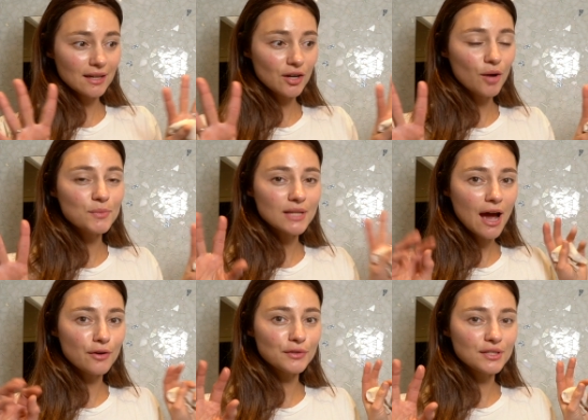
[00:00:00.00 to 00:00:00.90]
comes
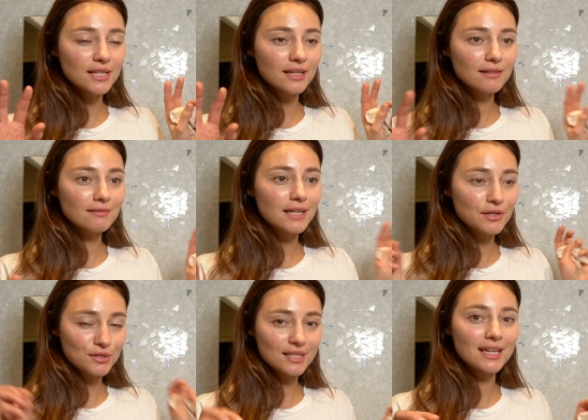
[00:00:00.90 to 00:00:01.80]
out of your skin that
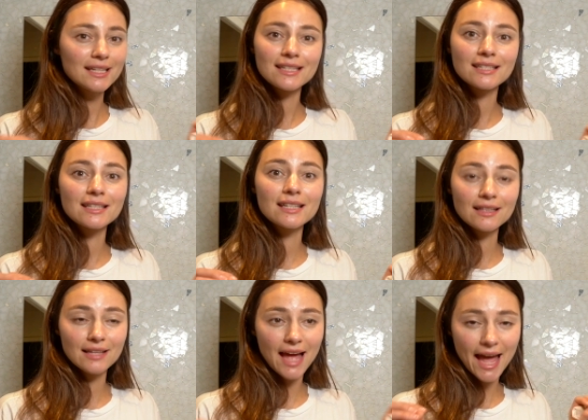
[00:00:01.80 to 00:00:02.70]
your skin is
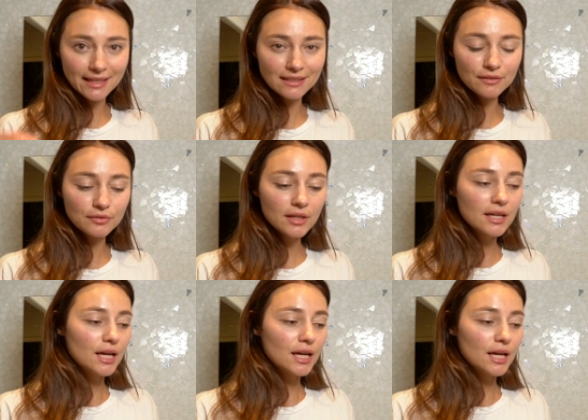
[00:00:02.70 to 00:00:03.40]
still active.